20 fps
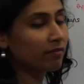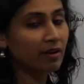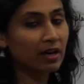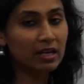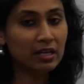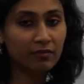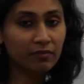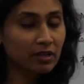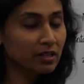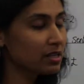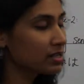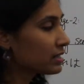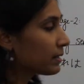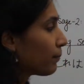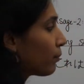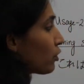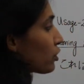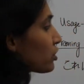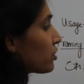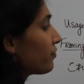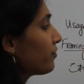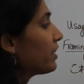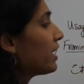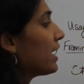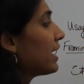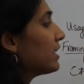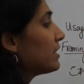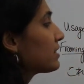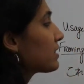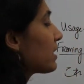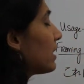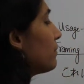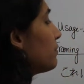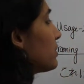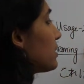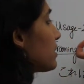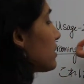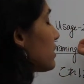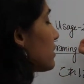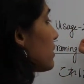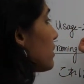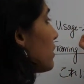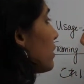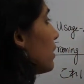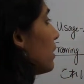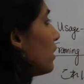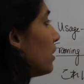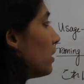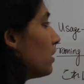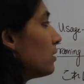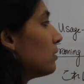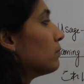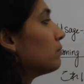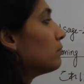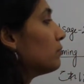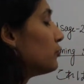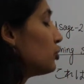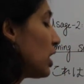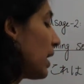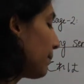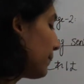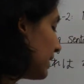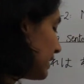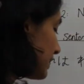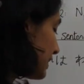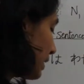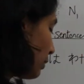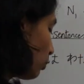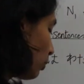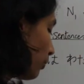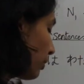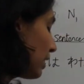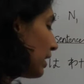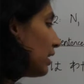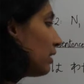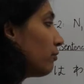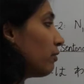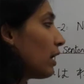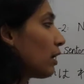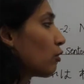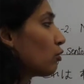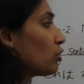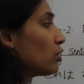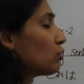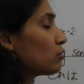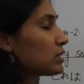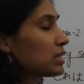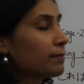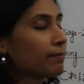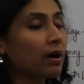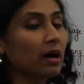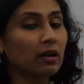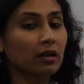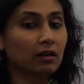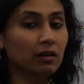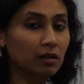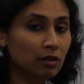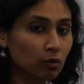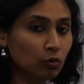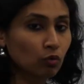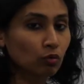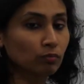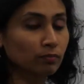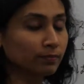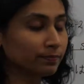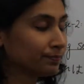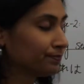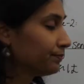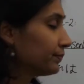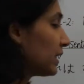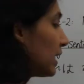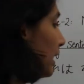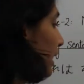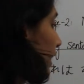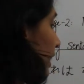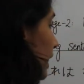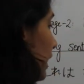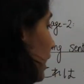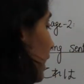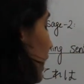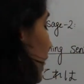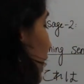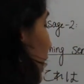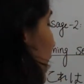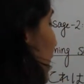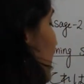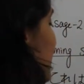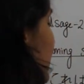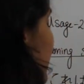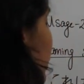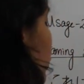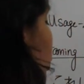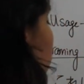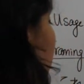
Wherever this apostrophe S comes, Japanese equivalent, we are going to use the particle no. Let's see two